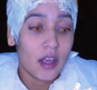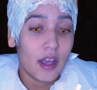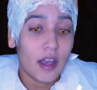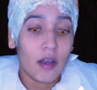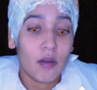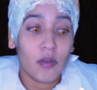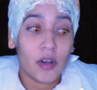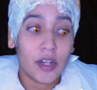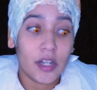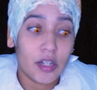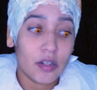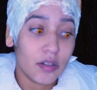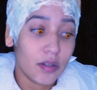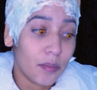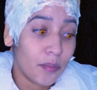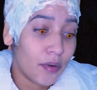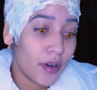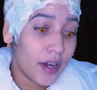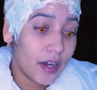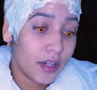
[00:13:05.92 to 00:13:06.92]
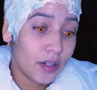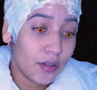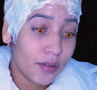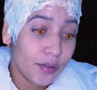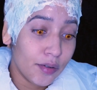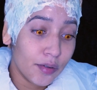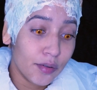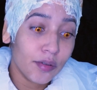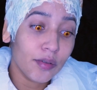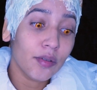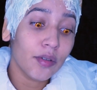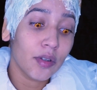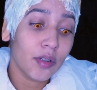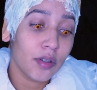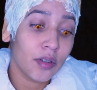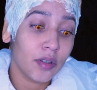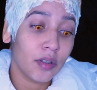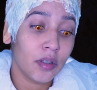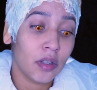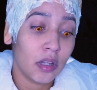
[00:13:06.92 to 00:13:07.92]
And we're gonna use a brand new
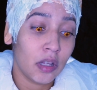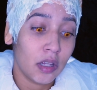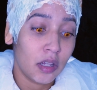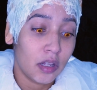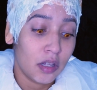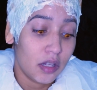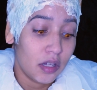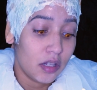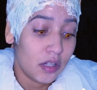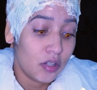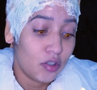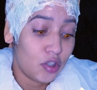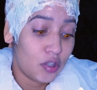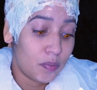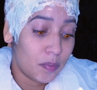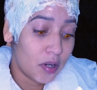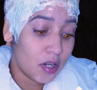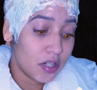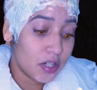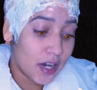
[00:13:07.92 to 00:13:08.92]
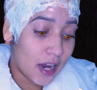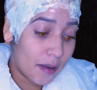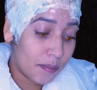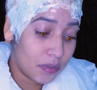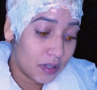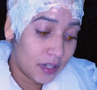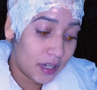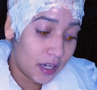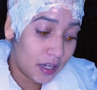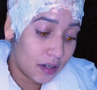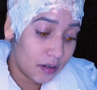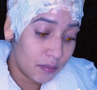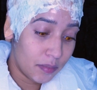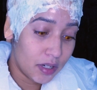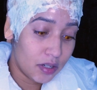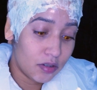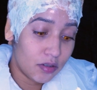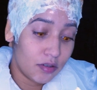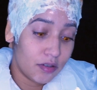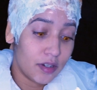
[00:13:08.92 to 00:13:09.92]
sponge applicator.
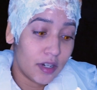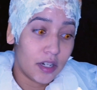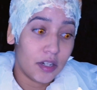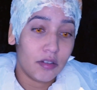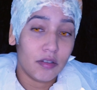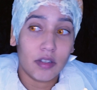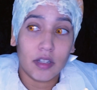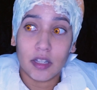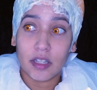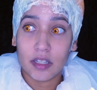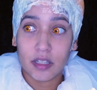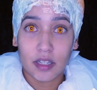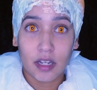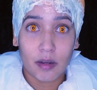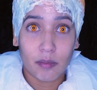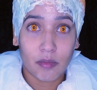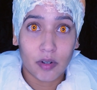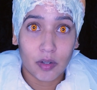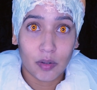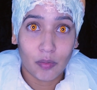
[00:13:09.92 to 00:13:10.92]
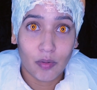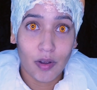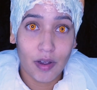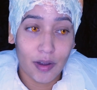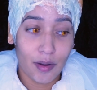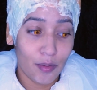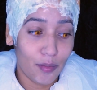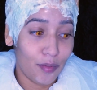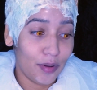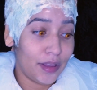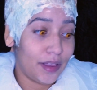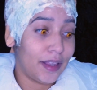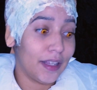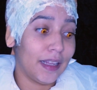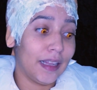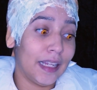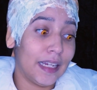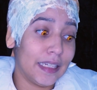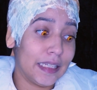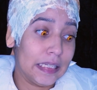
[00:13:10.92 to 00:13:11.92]
Make sure you're not using the same one with the
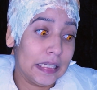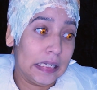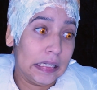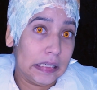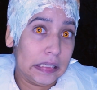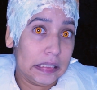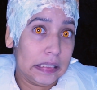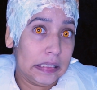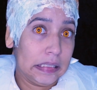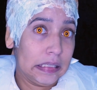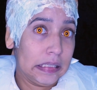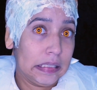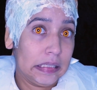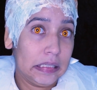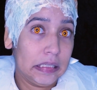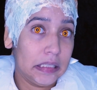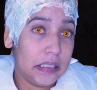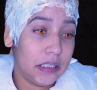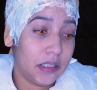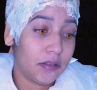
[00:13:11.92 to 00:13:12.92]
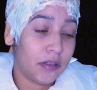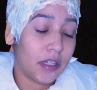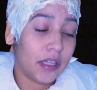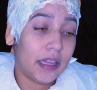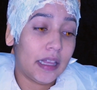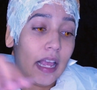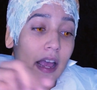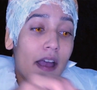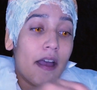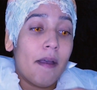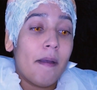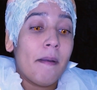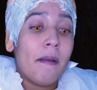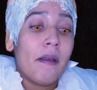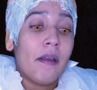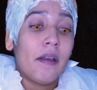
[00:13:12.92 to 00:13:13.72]
latex. I don't want that.